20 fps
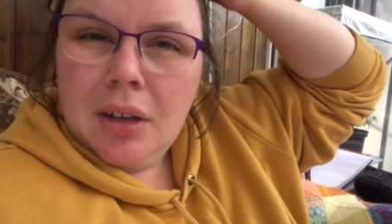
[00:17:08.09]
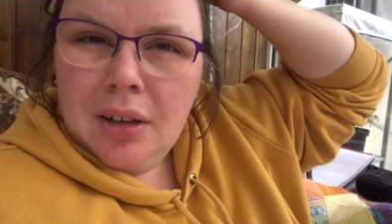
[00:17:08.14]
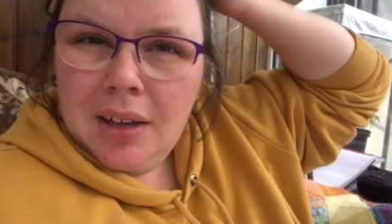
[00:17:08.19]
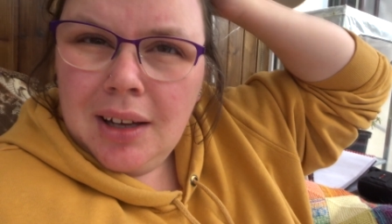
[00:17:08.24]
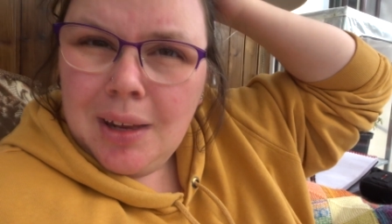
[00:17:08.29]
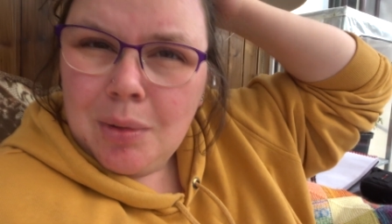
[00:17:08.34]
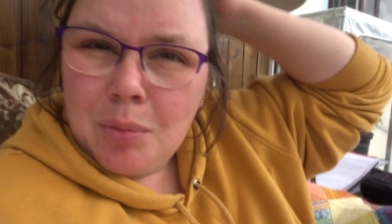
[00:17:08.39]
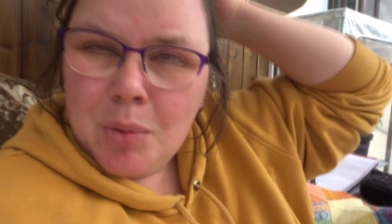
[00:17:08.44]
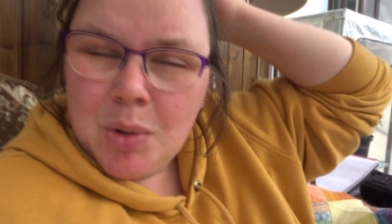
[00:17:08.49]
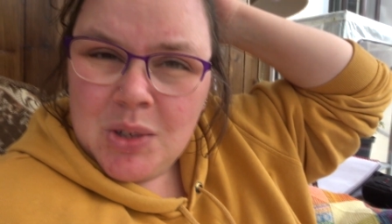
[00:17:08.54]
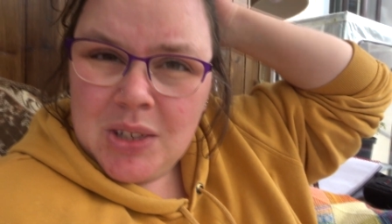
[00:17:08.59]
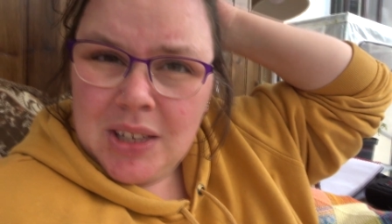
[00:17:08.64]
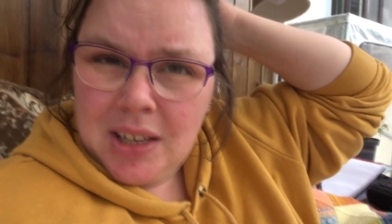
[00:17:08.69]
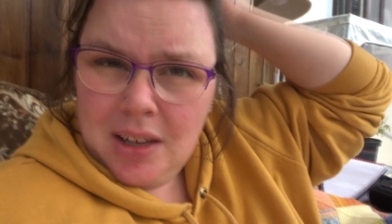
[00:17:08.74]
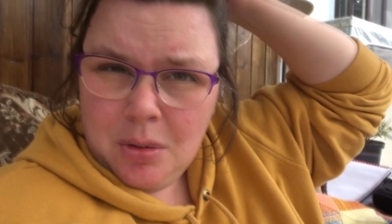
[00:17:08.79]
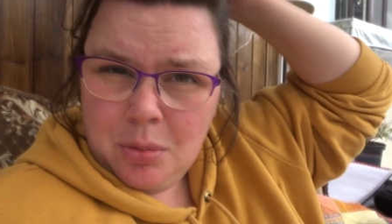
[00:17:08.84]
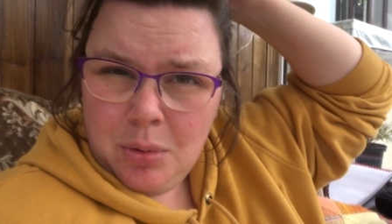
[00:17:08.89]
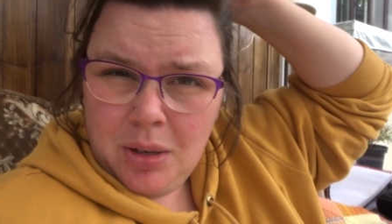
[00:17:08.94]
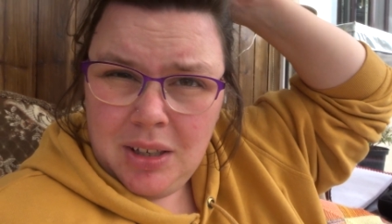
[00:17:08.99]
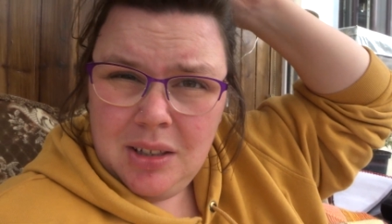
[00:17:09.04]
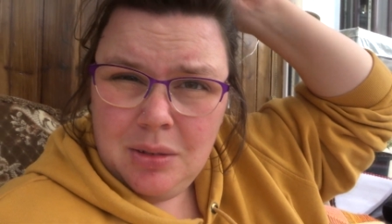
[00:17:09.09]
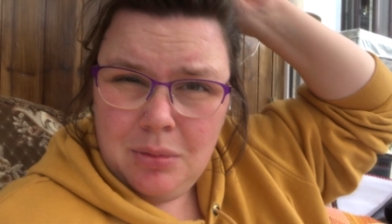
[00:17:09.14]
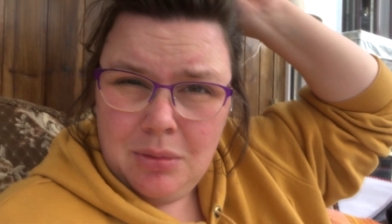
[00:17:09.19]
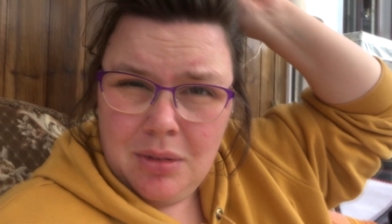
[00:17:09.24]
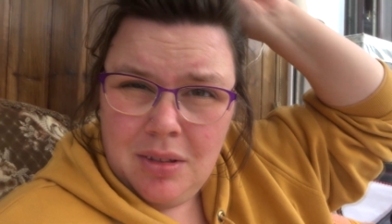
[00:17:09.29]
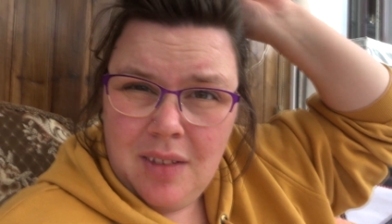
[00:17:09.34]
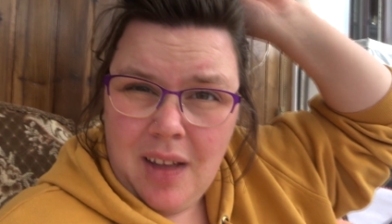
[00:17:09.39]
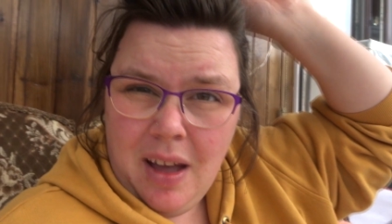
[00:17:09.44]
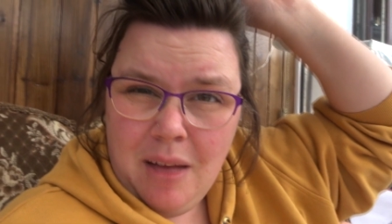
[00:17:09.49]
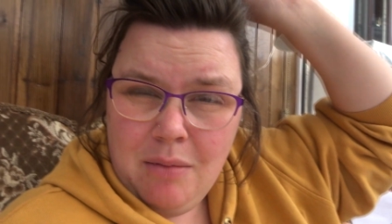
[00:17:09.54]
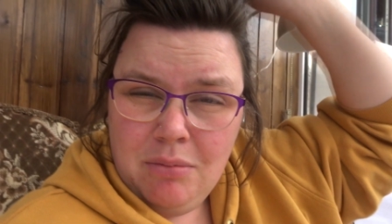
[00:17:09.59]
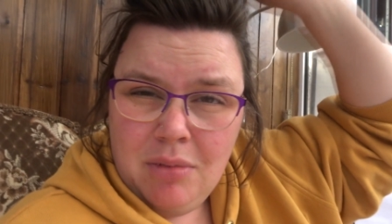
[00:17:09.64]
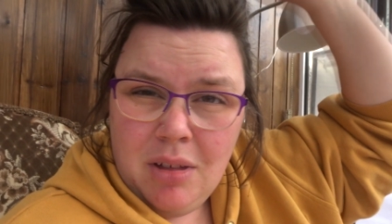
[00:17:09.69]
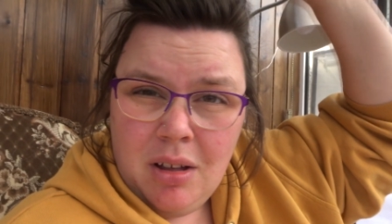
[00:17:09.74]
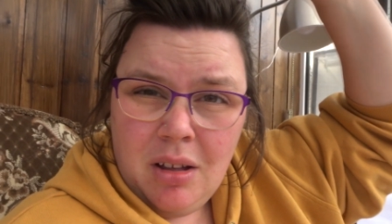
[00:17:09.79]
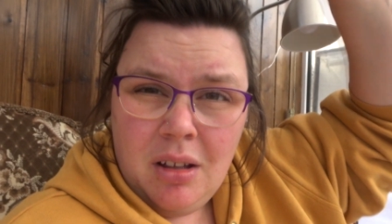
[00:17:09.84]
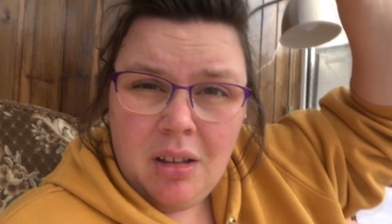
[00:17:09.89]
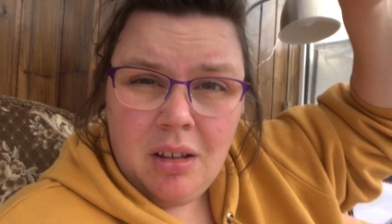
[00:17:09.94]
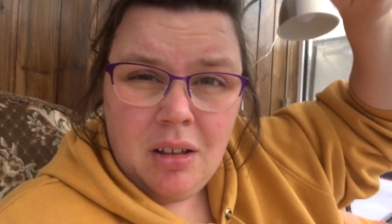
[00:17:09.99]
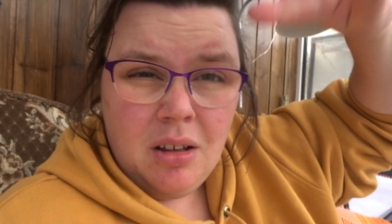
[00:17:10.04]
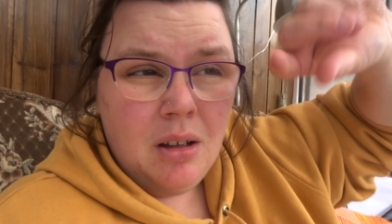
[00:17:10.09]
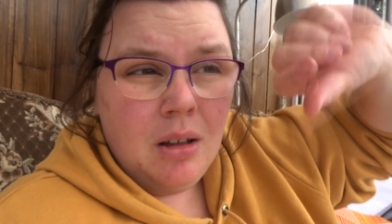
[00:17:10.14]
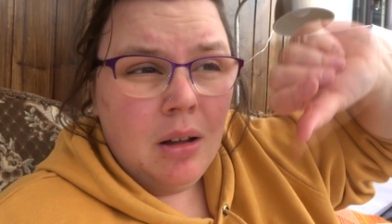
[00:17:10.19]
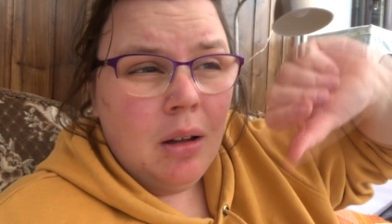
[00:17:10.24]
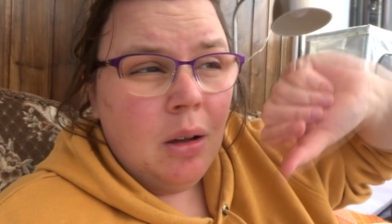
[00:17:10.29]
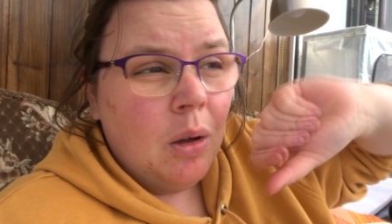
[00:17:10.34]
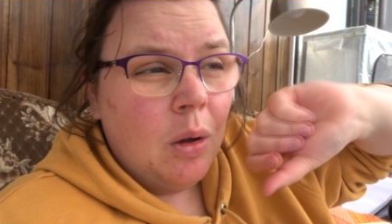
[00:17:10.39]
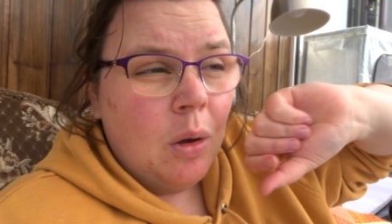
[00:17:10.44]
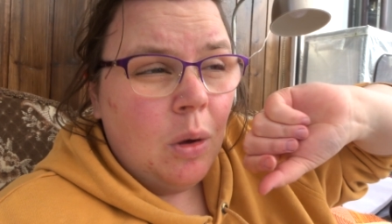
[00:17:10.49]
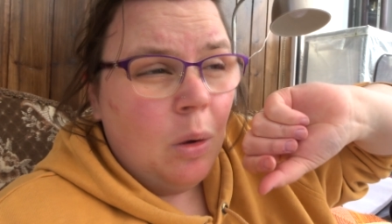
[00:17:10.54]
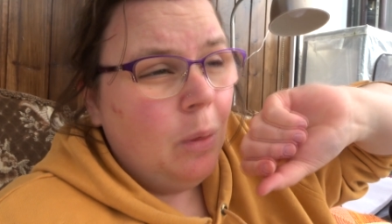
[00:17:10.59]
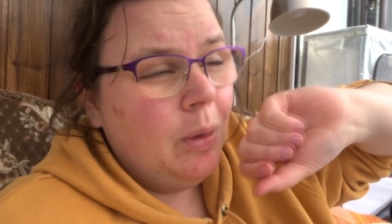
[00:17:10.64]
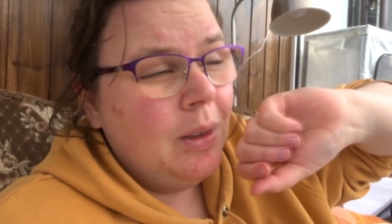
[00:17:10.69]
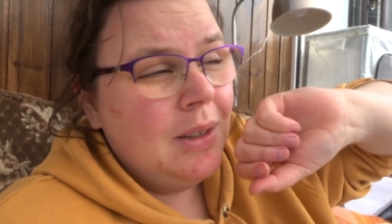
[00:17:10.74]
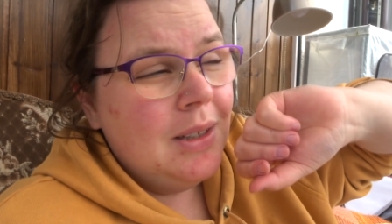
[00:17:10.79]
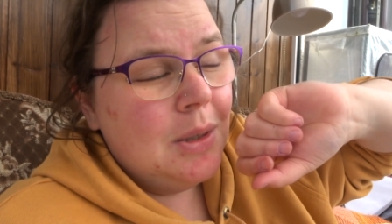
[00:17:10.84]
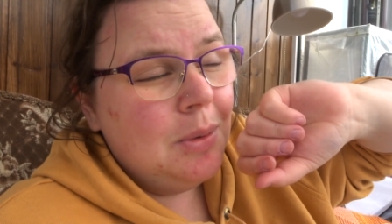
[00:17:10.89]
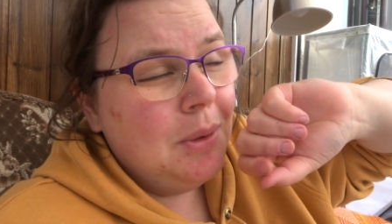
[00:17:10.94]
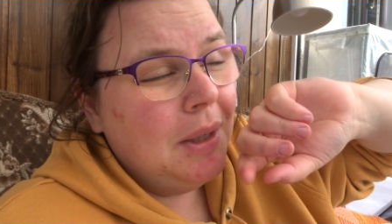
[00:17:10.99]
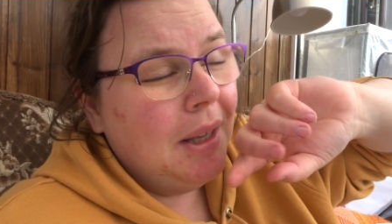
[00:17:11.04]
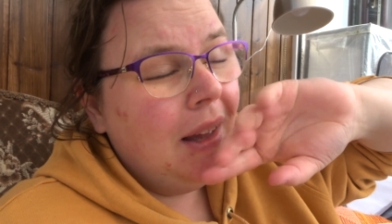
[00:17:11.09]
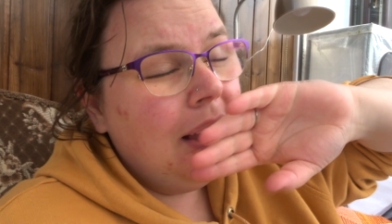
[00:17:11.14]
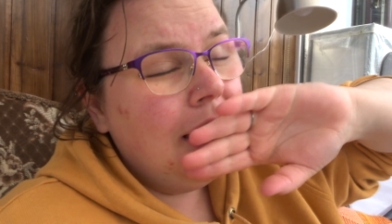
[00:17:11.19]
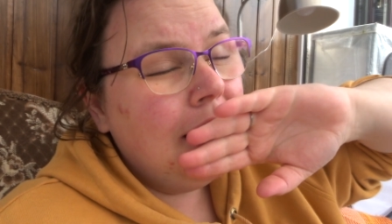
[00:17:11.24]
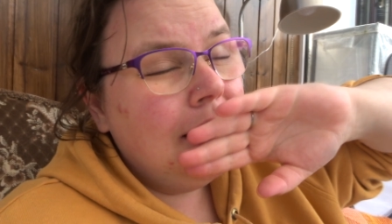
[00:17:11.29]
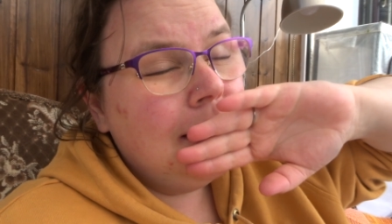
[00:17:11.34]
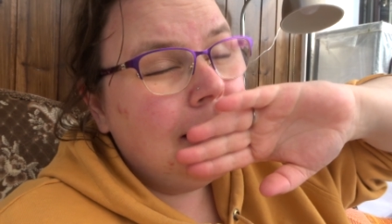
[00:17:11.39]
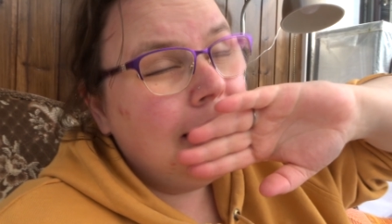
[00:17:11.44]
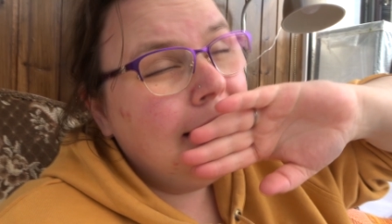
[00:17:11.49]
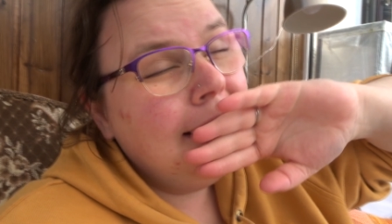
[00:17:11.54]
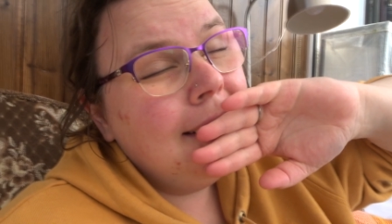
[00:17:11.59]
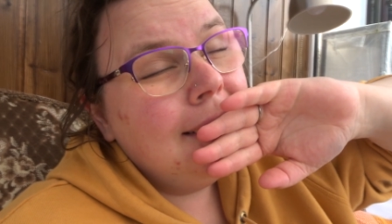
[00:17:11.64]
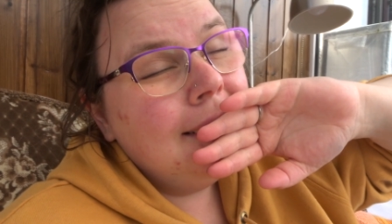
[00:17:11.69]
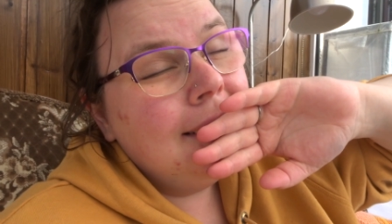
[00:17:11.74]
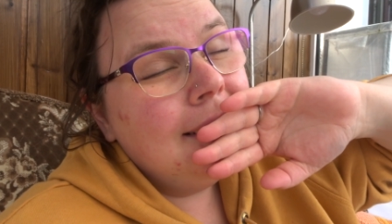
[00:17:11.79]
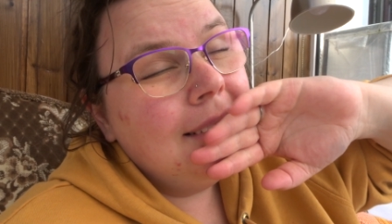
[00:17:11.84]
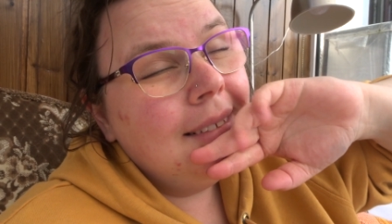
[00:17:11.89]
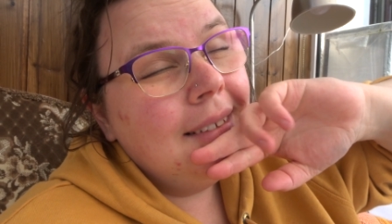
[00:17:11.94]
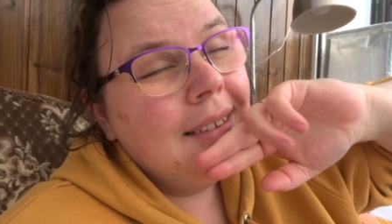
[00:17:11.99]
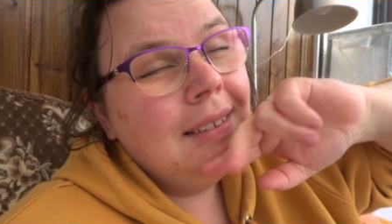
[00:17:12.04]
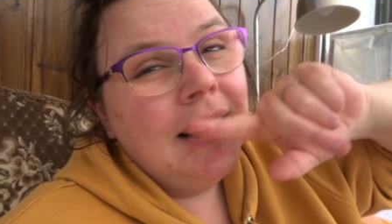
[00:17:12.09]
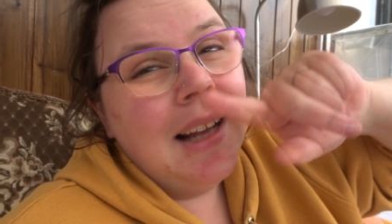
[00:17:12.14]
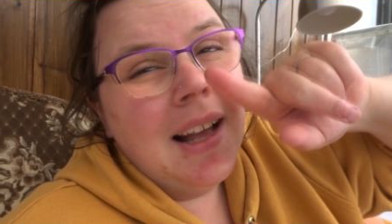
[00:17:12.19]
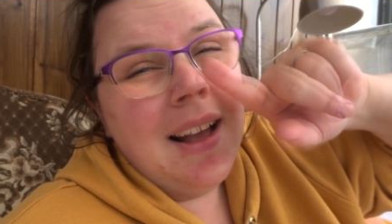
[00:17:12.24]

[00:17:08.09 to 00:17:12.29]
and we'll see how we deal with them once we get there.